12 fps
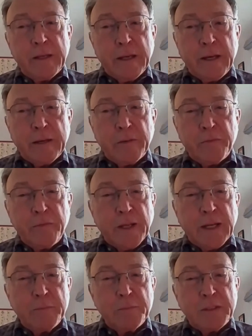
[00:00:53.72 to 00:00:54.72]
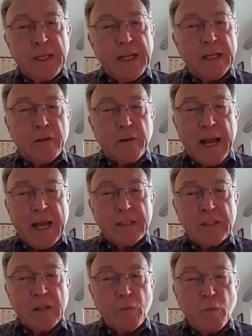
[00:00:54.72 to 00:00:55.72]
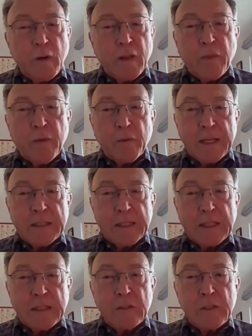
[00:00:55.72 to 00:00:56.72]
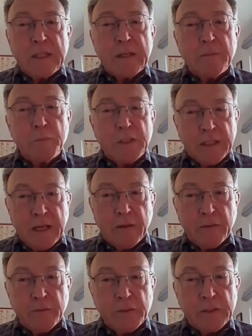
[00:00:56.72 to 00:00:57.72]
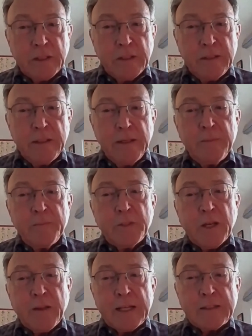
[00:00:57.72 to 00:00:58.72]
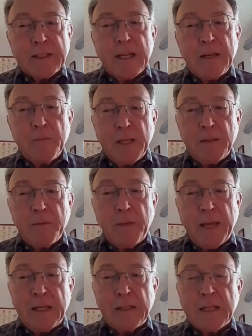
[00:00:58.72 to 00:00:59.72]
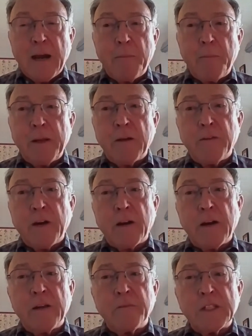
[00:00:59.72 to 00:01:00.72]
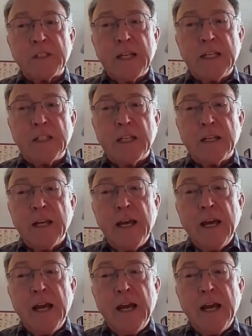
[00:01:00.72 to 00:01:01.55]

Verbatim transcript: uh, Philip's interaction with the residents themselves. So that's going to be the main topic of our conversation.